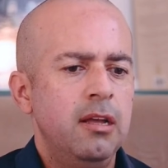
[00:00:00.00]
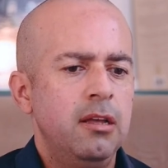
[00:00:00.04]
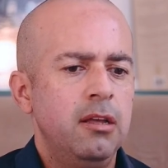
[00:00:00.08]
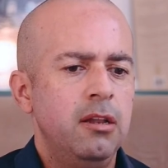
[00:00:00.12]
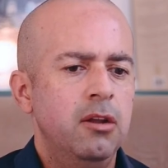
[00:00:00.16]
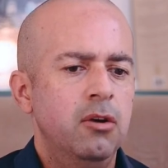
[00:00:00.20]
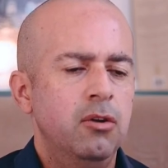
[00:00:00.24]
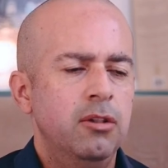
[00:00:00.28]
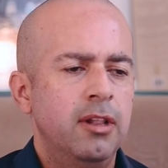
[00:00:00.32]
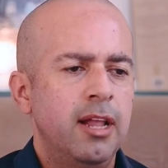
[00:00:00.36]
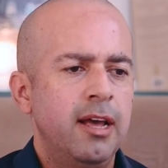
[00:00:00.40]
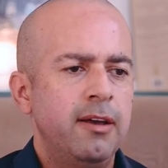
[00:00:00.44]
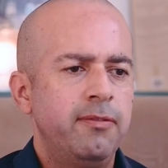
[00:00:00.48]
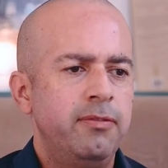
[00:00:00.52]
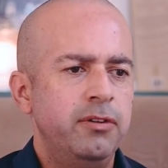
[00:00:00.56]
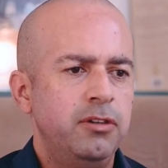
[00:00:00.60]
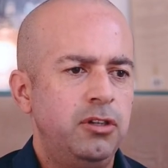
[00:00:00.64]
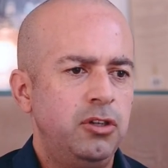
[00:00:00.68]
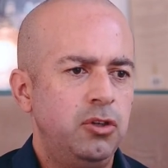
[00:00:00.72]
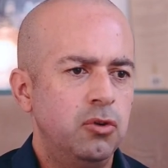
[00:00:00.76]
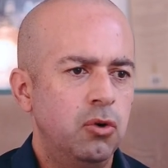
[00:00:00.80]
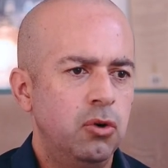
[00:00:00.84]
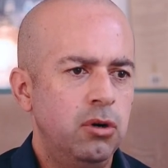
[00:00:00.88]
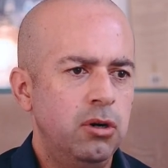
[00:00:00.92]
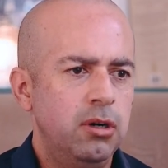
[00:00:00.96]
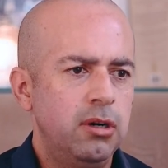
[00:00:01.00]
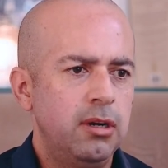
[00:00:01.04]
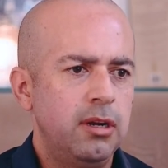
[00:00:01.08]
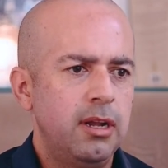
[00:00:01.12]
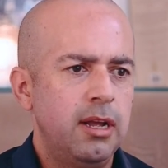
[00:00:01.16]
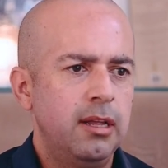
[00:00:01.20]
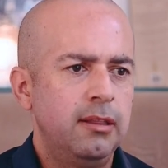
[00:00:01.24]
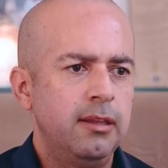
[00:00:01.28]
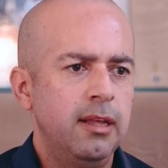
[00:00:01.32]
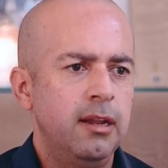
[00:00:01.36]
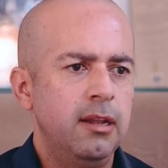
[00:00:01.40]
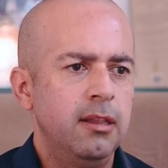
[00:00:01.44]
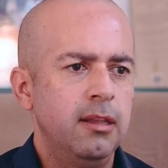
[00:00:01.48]
you know, life is short
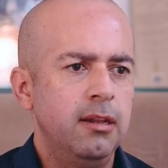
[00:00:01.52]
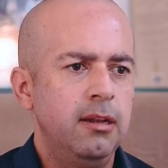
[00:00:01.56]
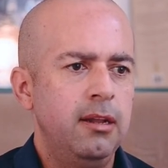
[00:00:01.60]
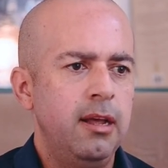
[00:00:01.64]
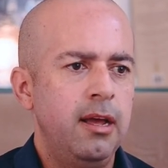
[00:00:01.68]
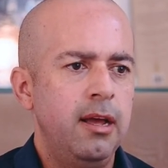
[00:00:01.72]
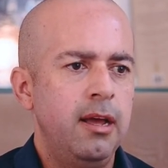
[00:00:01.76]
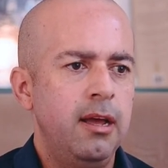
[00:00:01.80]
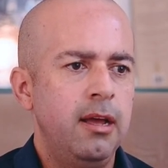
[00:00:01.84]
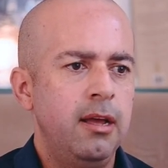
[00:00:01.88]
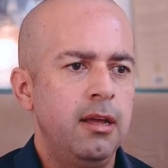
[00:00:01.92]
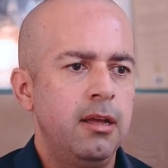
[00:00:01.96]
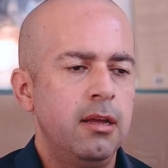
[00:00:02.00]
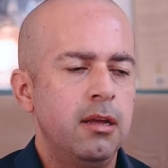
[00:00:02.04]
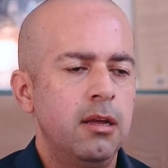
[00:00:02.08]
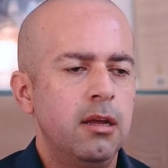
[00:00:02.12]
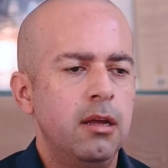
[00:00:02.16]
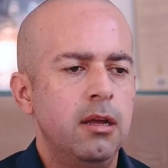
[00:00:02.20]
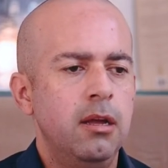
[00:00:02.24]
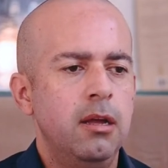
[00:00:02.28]
at the end of the day.